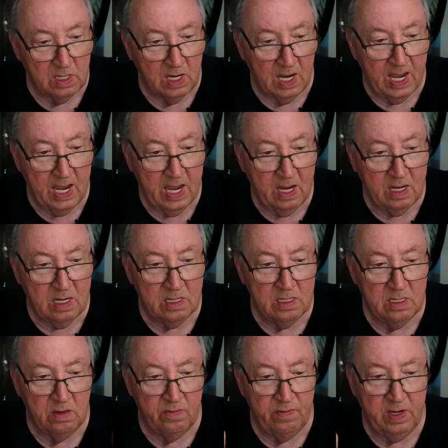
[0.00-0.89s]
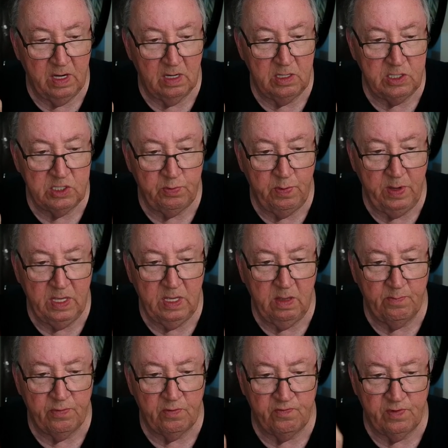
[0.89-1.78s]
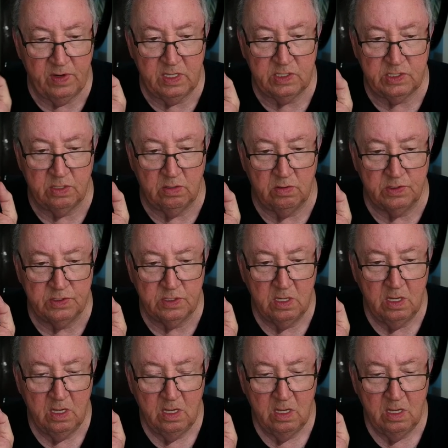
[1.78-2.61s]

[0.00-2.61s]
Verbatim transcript: lack of English speaking professionals,